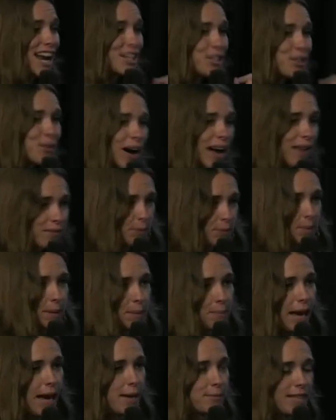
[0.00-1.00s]
and you have to
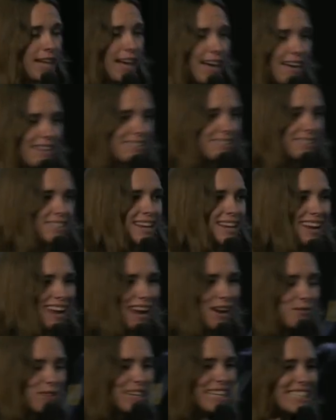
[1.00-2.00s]
be baptized.
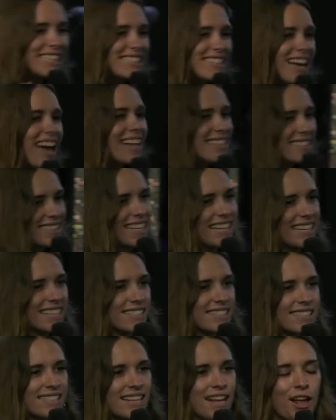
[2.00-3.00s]
And when he does
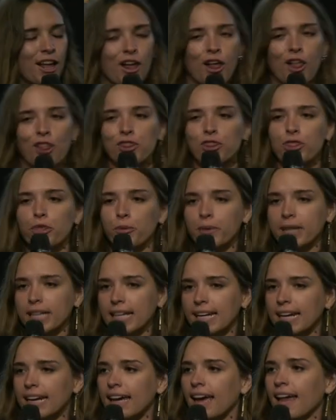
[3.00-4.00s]
this,
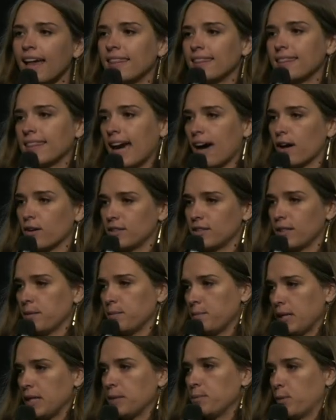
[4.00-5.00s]

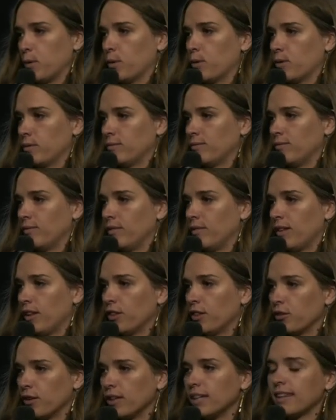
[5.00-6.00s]
3,000 people,
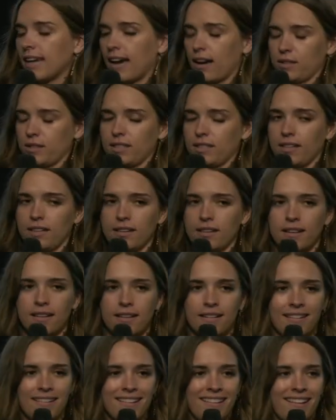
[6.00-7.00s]
3,000,
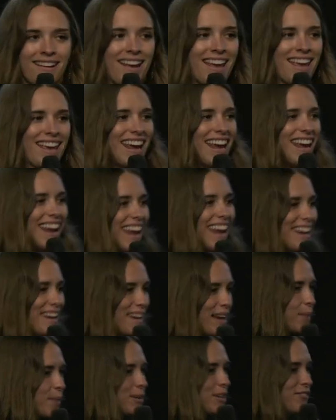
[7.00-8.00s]

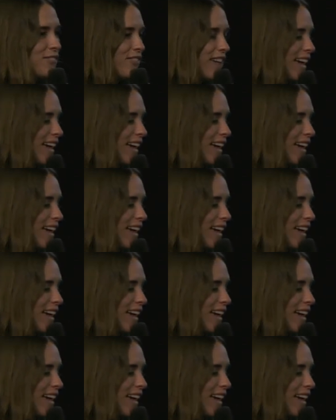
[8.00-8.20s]
end up